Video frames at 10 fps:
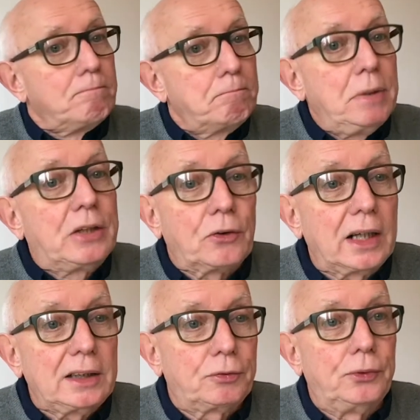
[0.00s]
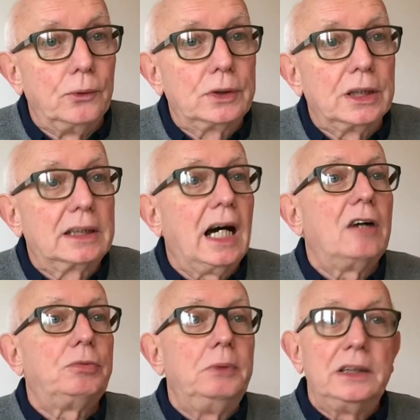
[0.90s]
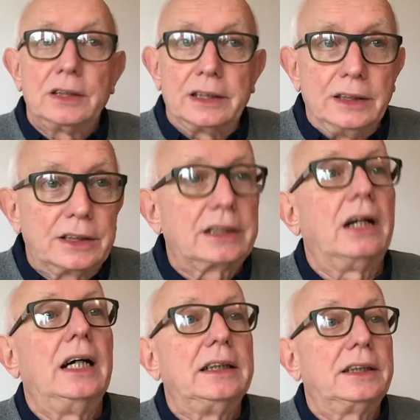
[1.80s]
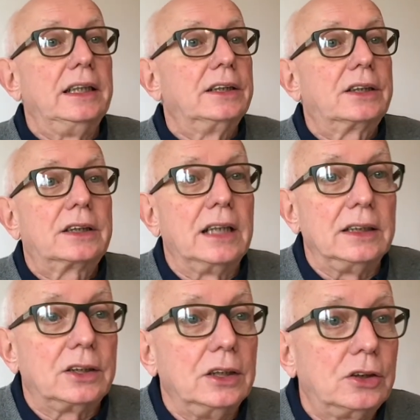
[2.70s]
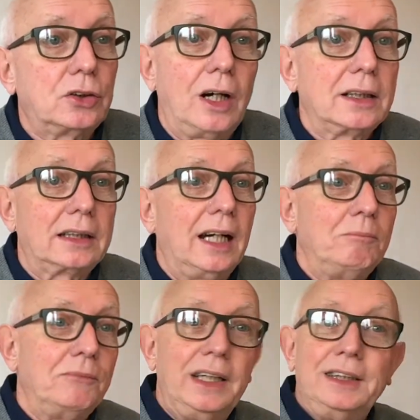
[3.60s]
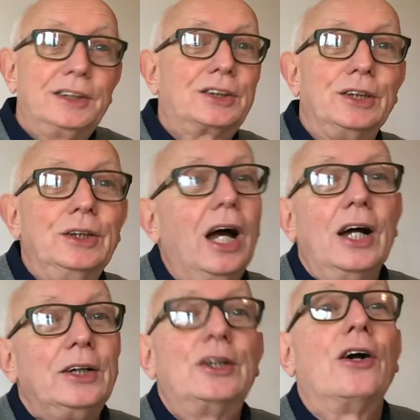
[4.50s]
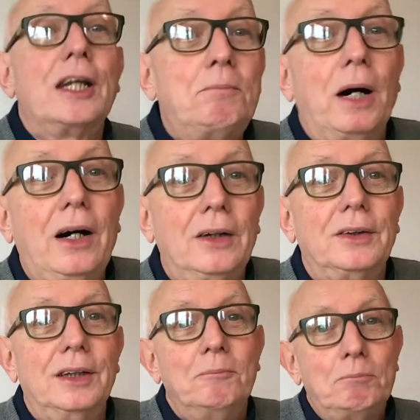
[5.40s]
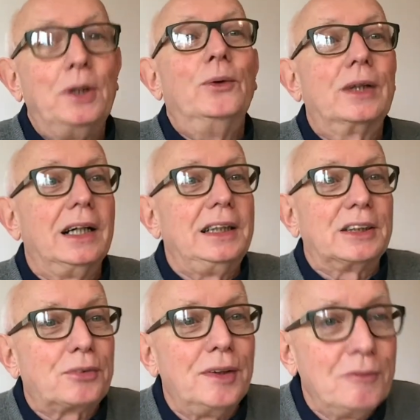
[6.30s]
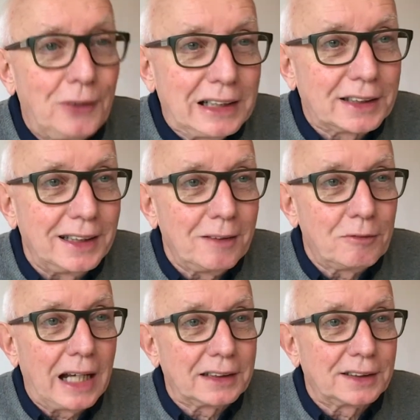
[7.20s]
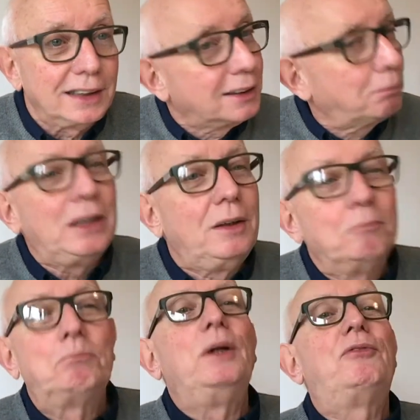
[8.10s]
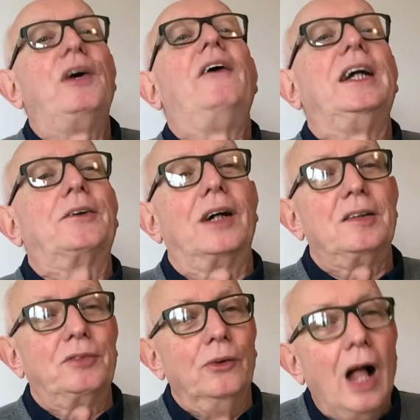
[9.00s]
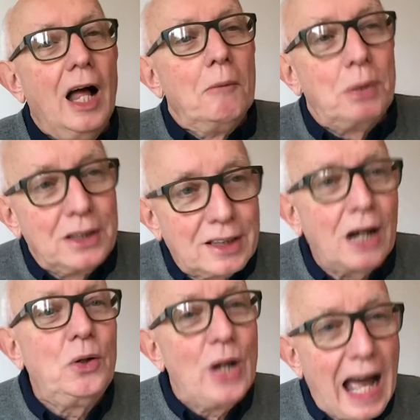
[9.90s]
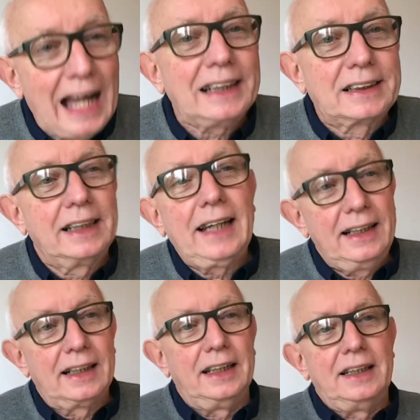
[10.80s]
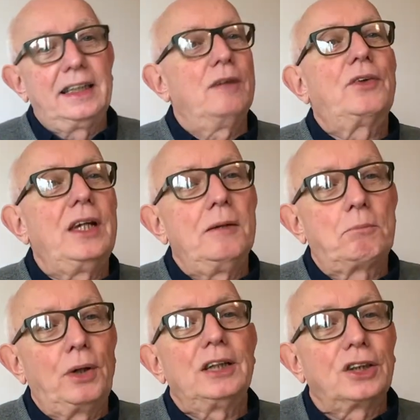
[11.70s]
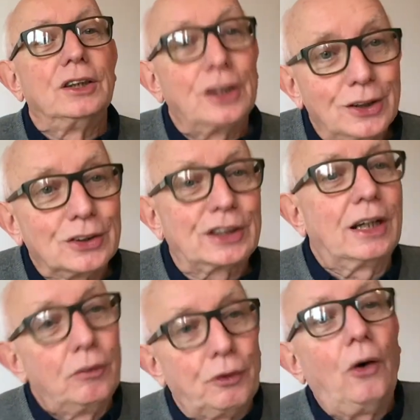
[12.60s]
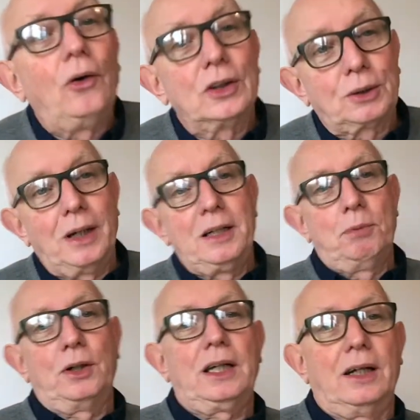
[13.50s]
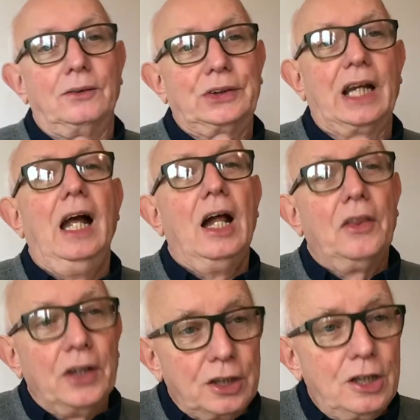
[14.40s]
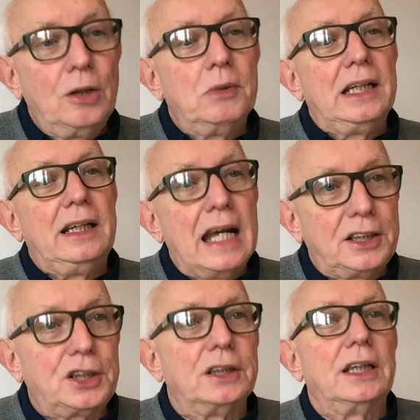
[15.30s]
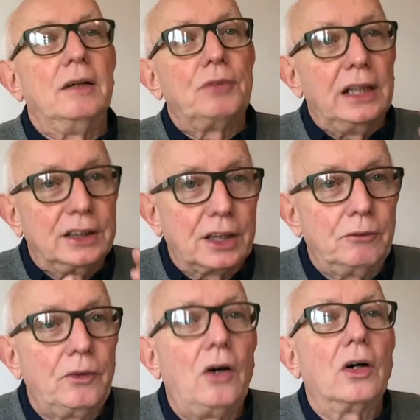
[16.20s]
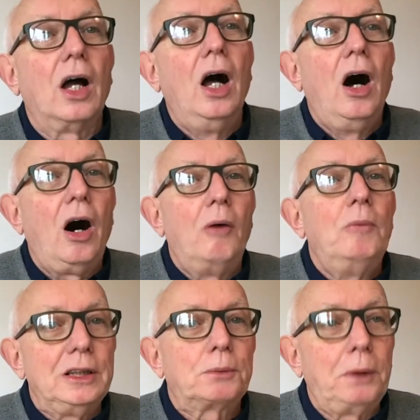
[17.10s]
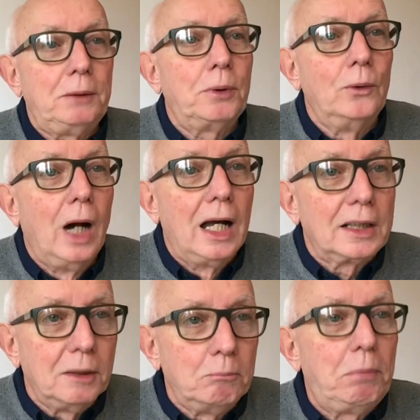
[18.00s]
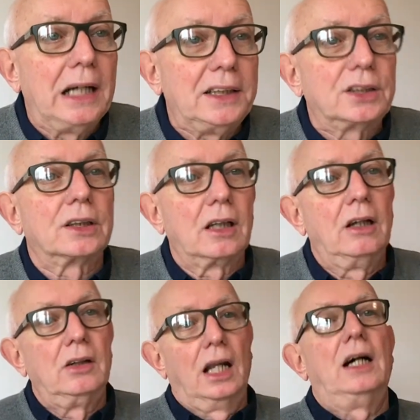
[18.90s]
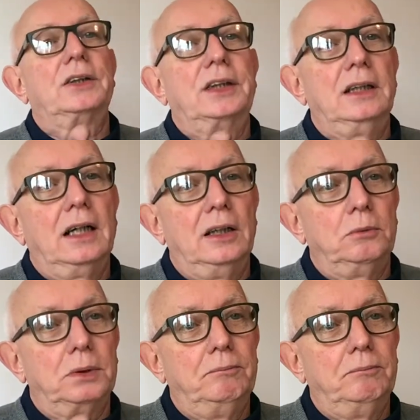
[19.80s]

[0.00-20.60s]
Be grateful to governments and scientists and to drug companies, to Dolly Parton and Bill Gates for investing in vaccines. Be, be very grateful. But don't accidentally give the impression to yourself or to anybody else that human initiative is a rock on which people can base long lasting hope